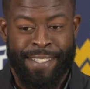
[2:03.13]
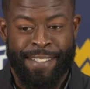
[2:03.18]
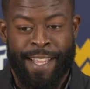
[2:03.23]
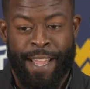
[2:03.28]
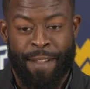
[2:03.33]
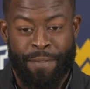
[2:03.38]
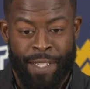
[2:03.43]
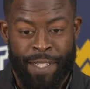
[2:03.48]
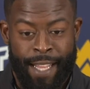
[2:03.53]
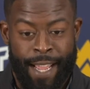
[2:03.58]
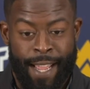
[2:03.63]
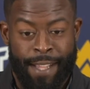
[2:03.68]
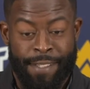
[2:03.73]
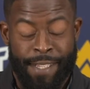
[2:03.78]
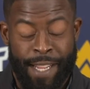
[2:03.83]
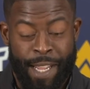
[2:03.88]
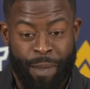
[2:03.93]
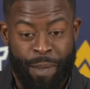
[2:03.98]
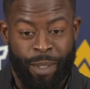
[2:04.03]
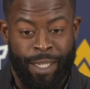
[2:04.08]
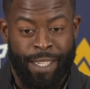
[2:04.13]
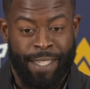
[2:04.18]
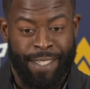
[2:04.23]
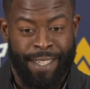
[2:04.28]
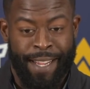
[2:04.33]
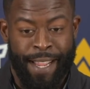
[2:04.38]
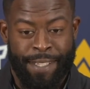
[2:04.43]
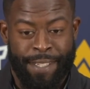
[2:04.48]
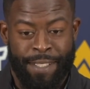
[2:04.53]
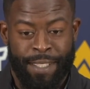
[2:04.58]
just have the last name, but he
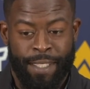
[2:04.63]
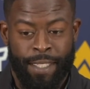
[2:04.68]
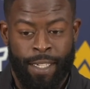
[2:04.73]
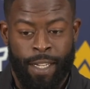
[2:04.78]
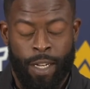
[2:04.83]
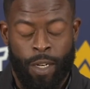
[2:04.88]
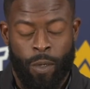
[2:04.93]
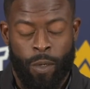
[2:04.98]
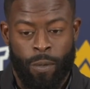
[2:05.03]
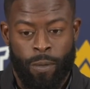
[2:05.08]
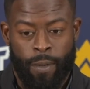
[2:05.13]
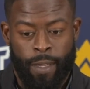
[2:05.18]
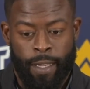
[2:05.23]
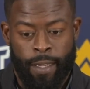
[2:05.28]
can actually go.